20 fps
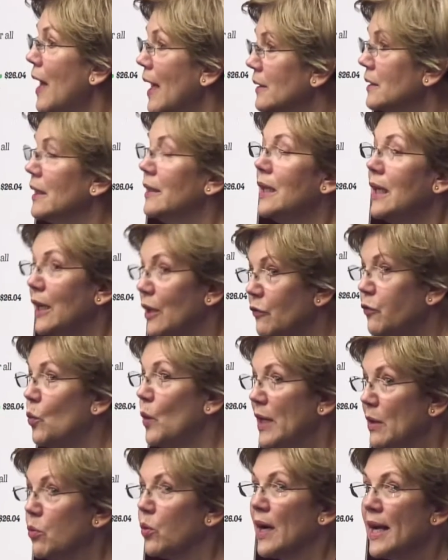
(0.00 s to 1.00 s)
stating
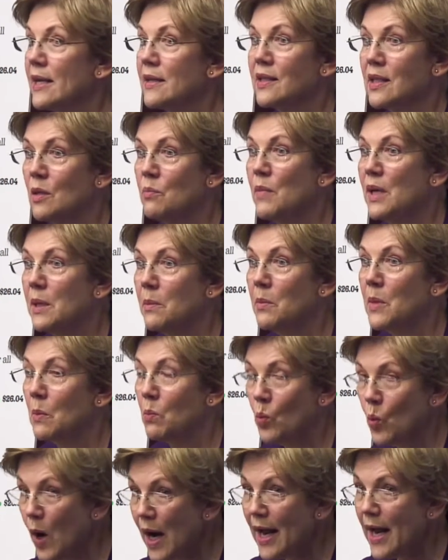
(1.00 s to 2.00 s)
that she is
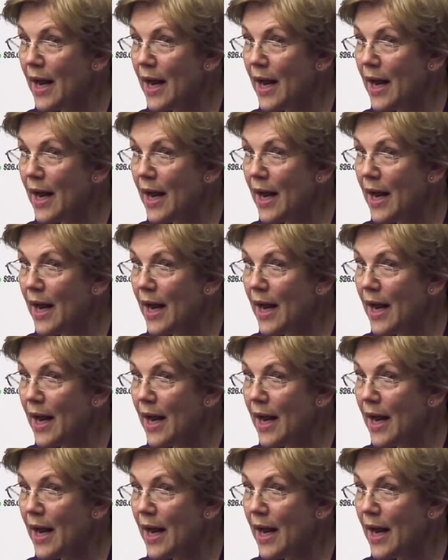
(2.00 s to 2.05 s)
part